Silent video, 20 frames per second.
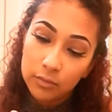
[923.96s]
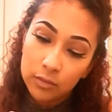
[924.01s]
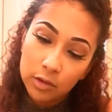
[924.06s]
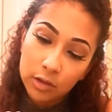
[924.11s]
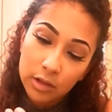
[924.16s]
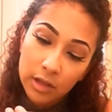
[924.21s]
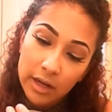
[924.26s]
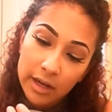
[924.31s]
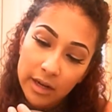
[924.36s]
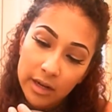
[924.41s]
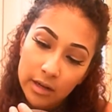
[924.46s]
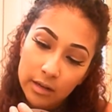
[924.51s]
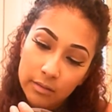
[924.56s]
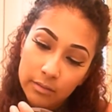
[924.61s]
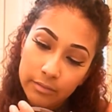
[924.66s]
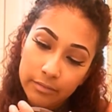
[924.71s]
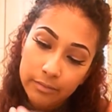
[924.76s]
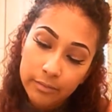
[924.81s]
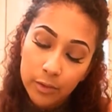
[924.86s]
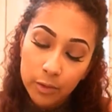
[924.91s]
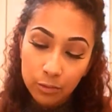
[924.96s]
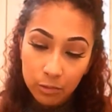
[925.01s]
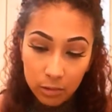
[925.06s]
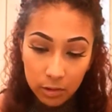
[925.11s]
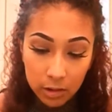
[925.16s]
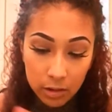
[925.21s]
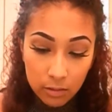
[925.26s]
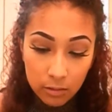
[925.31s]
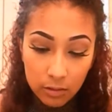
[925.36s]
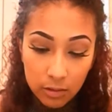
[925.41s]
shade in
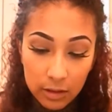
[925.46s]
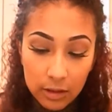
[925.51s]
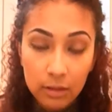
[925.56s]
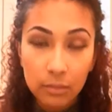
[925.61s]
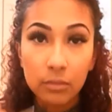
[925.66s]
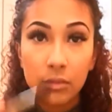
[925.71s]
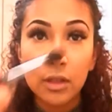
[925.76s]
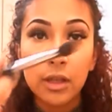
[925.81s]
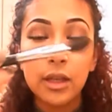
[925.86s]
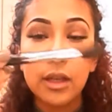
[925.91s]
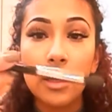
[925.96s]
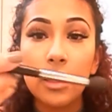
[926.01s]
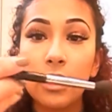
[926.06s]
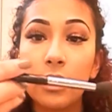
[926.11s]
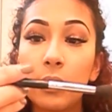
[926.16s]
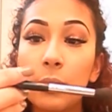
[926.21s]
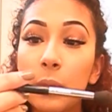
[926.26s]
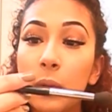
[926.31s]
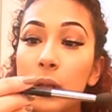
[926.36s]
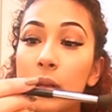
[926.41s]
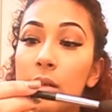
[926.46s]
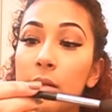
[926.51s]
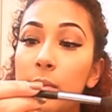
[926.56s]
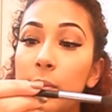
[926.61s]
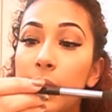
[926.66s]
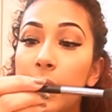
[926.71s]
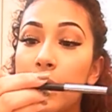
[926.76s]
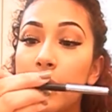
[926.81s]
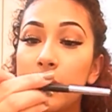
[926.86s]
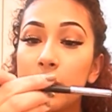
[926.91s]
Moonstone, and I'm going to
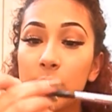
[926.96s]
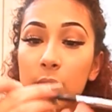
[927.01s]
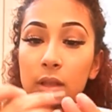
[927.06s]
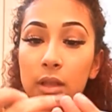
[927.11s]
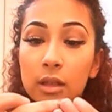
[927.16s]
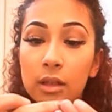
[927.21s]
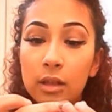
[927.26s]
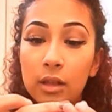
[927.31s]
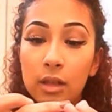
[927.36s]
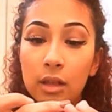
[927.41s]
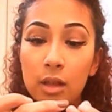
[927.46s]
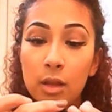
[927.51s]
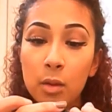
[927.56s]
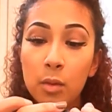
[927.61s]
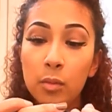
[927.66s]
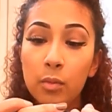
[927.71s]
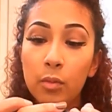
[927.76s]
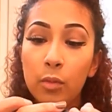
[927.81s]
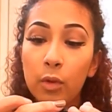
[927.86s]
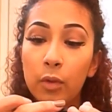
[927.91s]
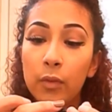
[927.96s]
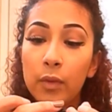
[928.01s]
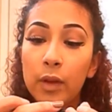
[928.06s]
apply this with the Morphe